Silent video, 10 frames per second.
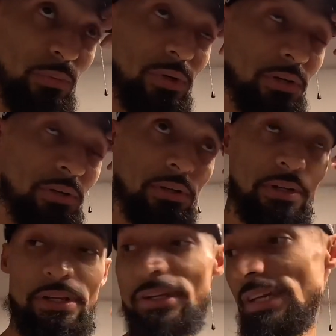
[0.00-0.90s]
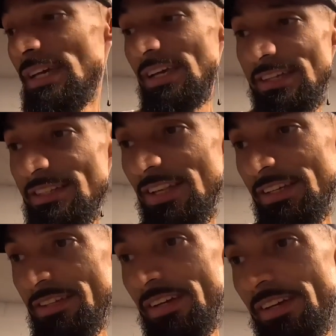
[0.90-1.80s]
of work and it's
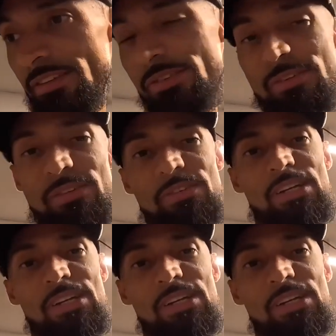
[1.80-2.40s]
late tonight, so